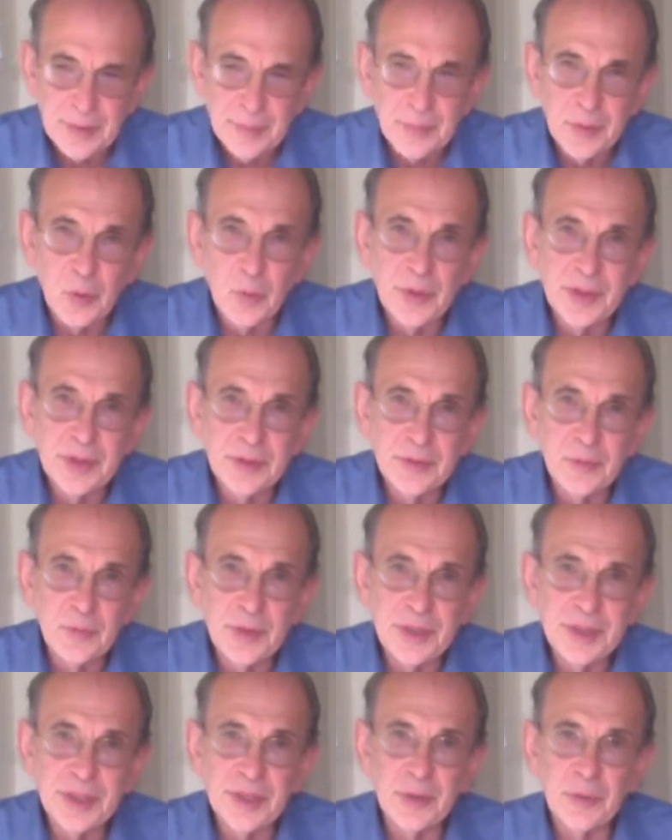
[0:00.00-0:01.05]
but we
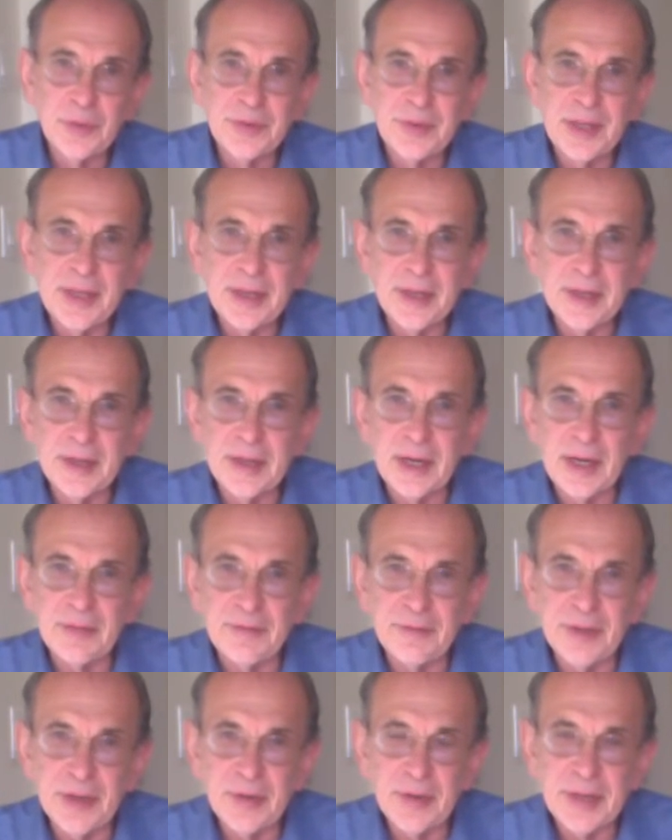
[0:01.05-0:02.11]
deal with a
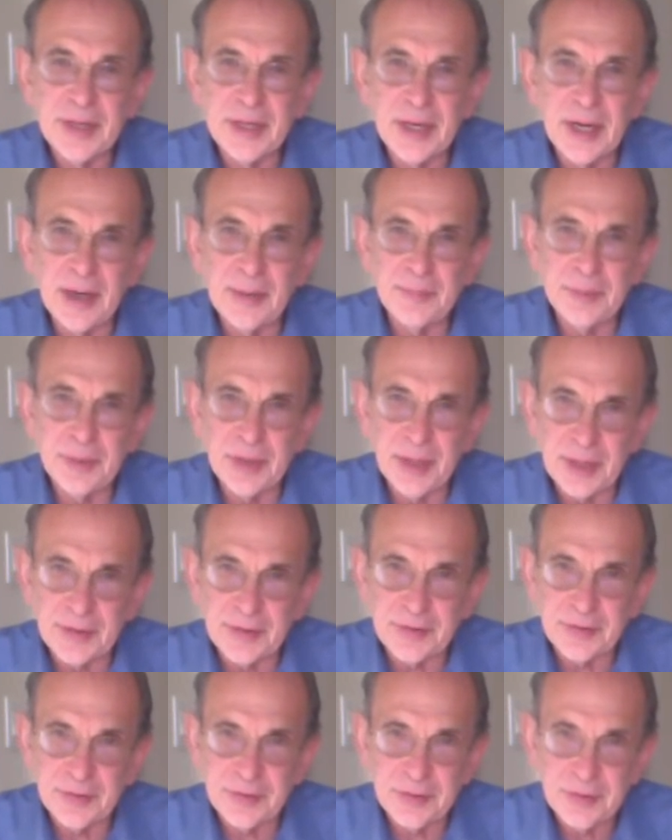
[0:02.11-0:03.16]
very
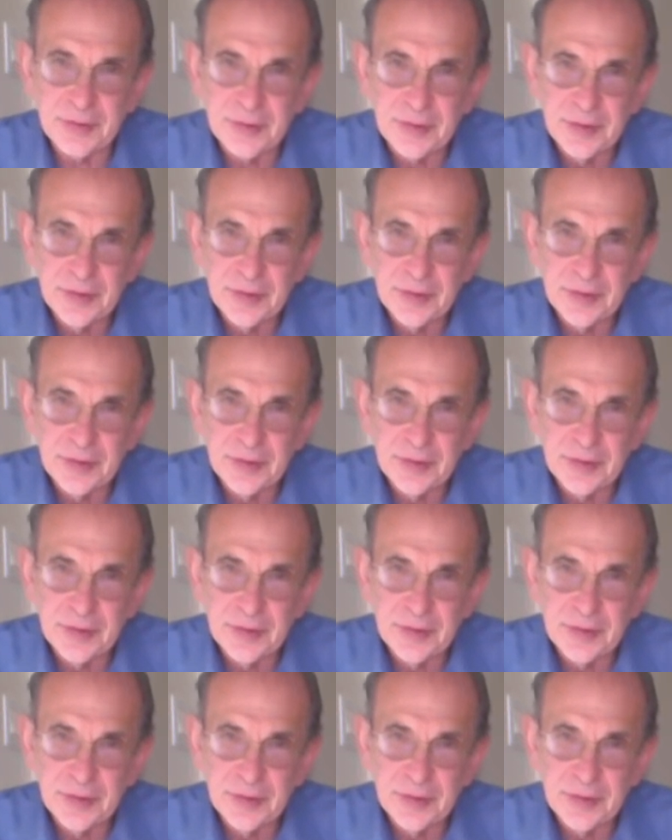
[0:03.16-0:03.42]
complex,